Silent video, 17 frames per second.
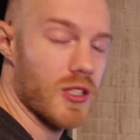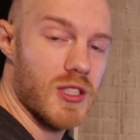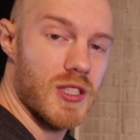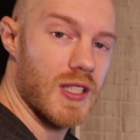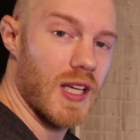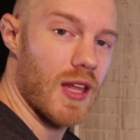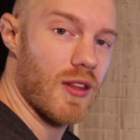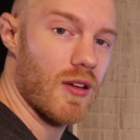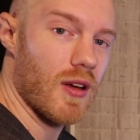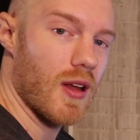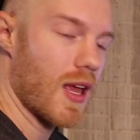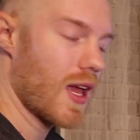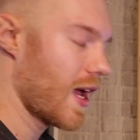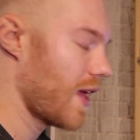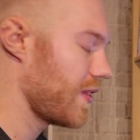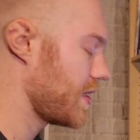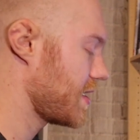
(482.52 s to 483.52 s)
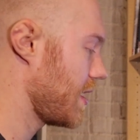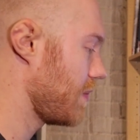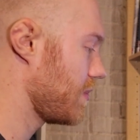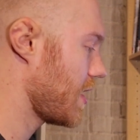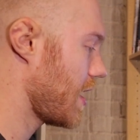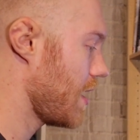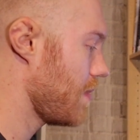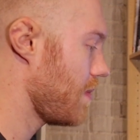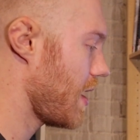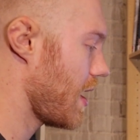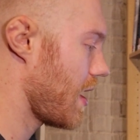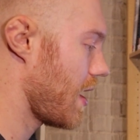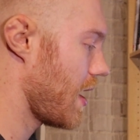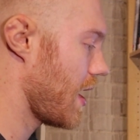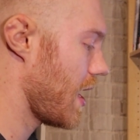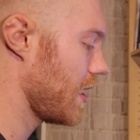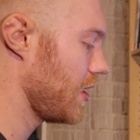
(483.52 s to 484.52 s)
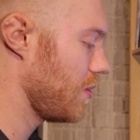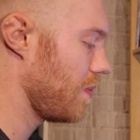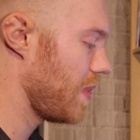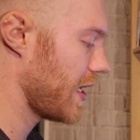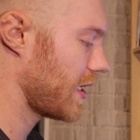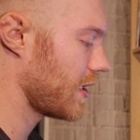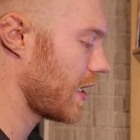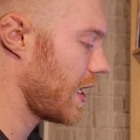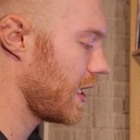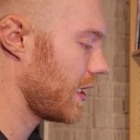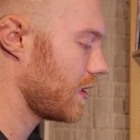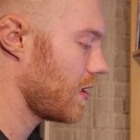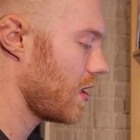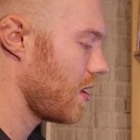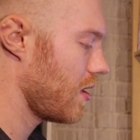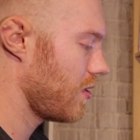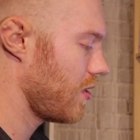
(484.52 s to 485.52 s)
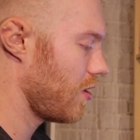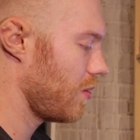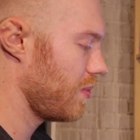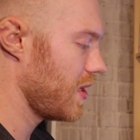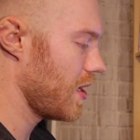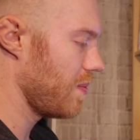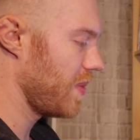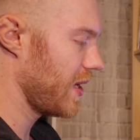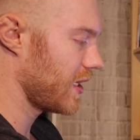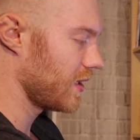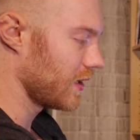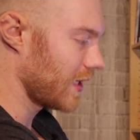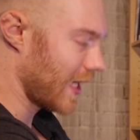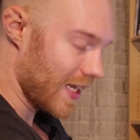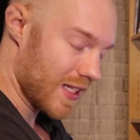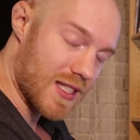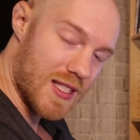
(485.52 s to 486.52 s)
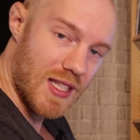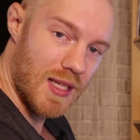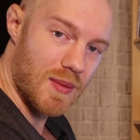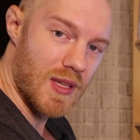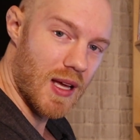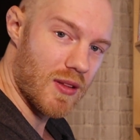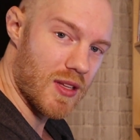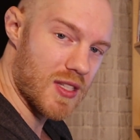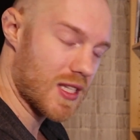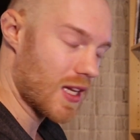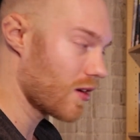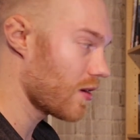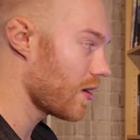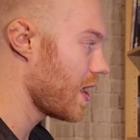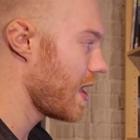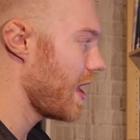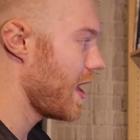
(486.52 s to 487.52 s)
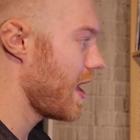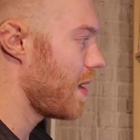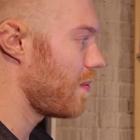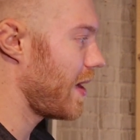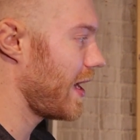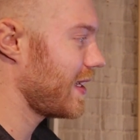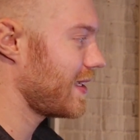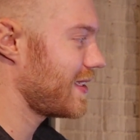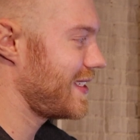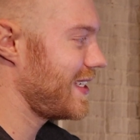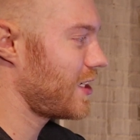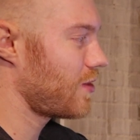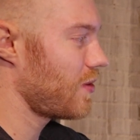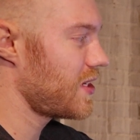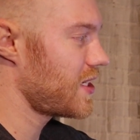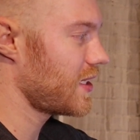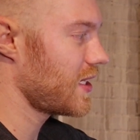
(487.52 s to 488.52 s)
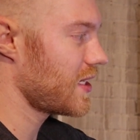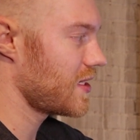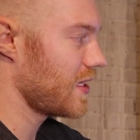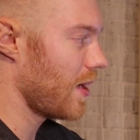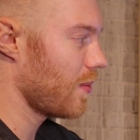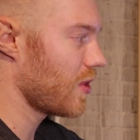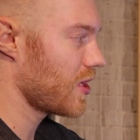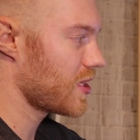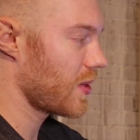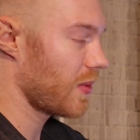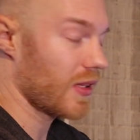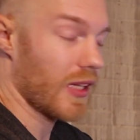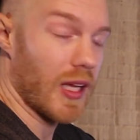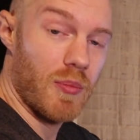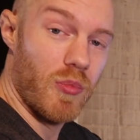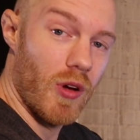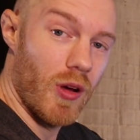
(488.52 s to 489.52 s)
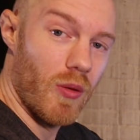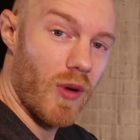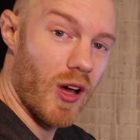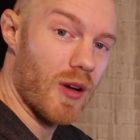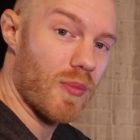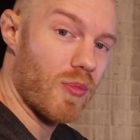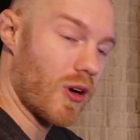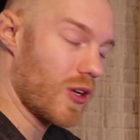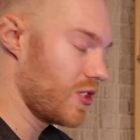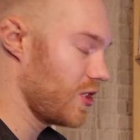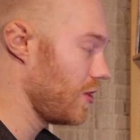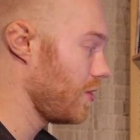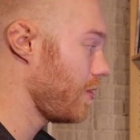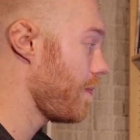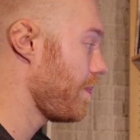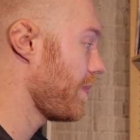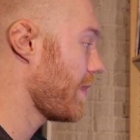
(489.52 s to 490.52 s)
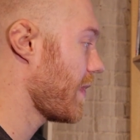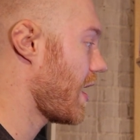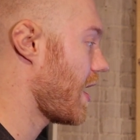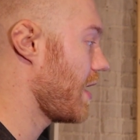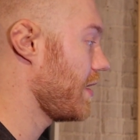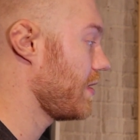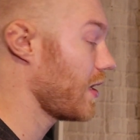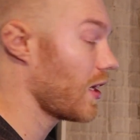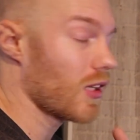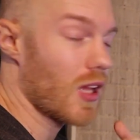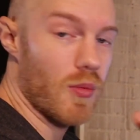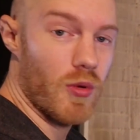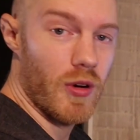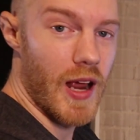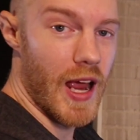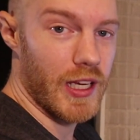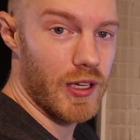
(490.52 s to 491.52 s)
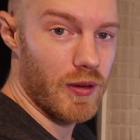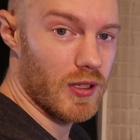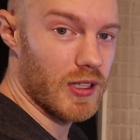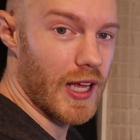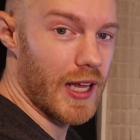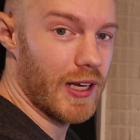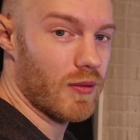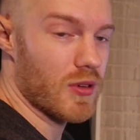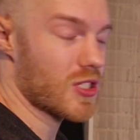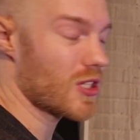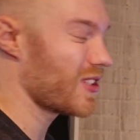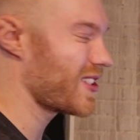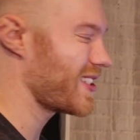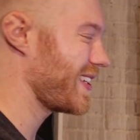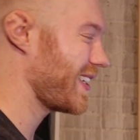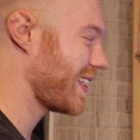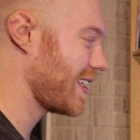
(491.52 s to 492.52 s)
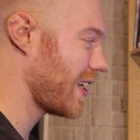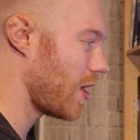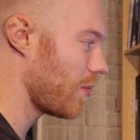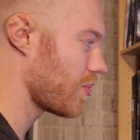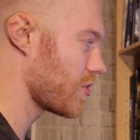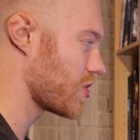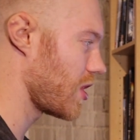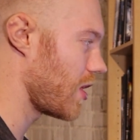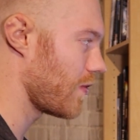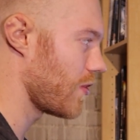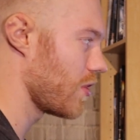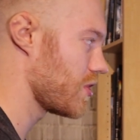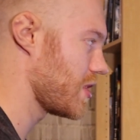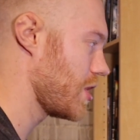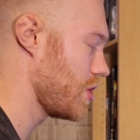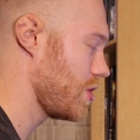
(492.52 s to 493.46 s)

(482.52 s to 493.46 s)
walls together at the same time uh, and you bake lighting, there'll be a big light seam down the center. By decreasing this number to something like zero point one or zero point two, uh, you get a lot more accurate lighting results, and it can help resolve those